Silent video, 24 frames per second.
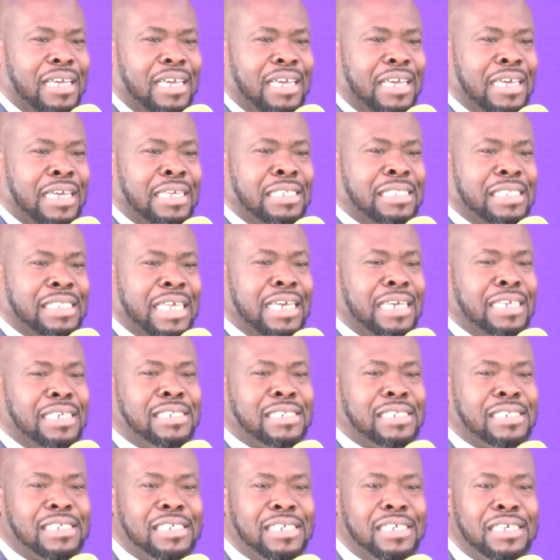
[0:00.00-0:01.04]
It
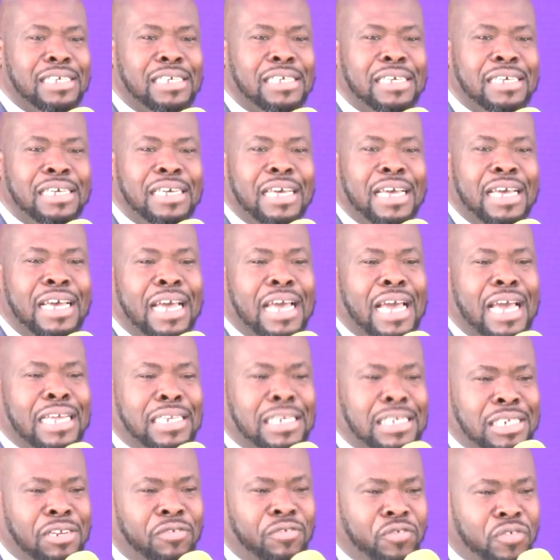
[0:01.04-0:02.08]
takes a
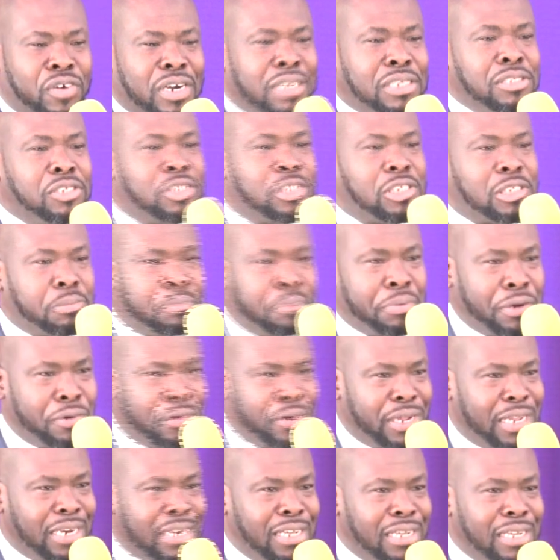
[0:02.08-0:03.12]
different
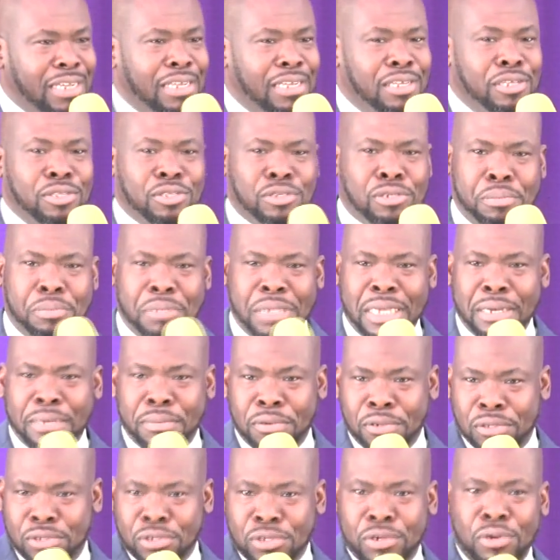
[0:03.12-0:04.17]
spirit to be able
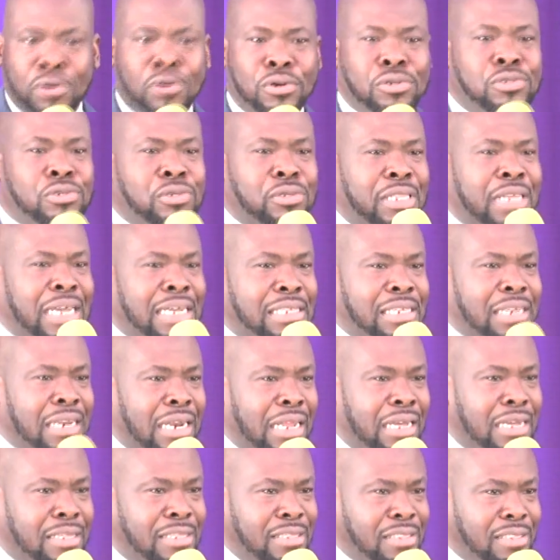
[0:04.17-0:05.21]
to go to that
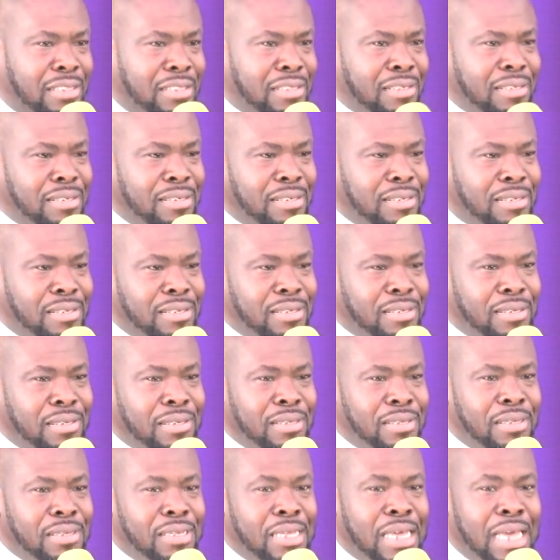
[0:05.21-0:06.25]
length.
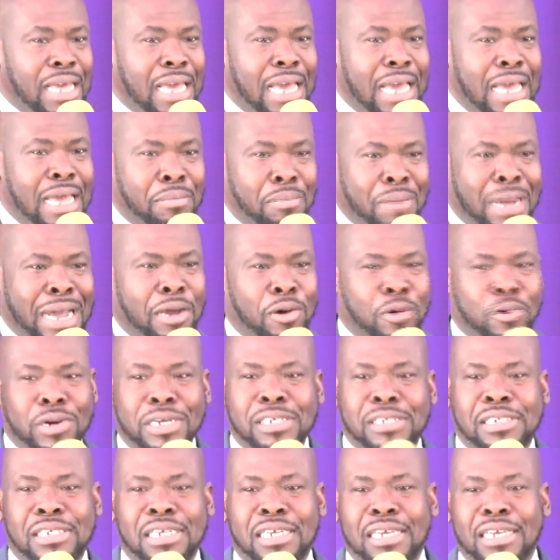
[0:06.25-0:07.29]
And my
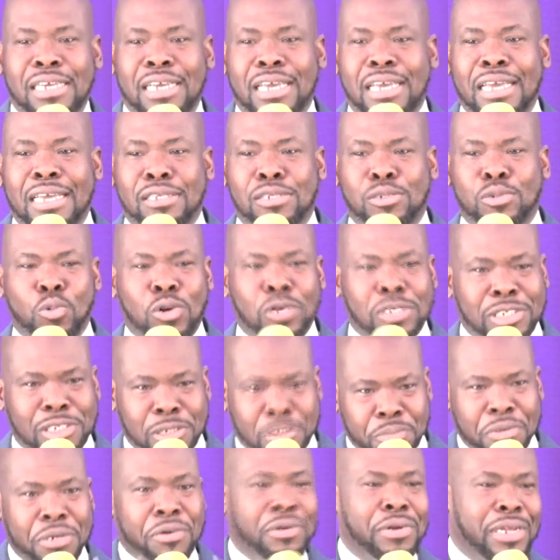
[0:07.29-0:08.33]
question is what
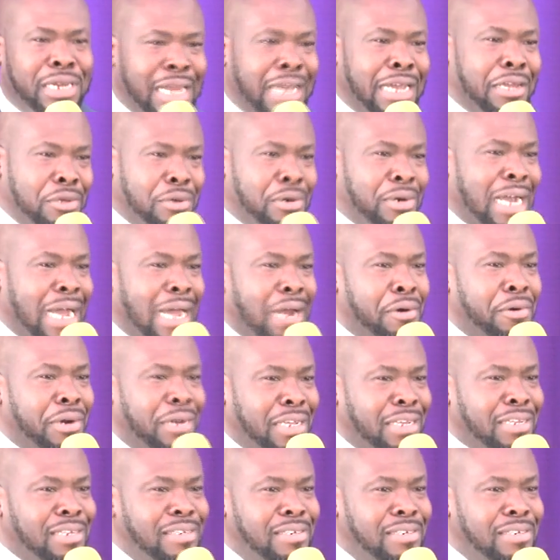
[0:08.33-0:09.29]
spirit are you carrying?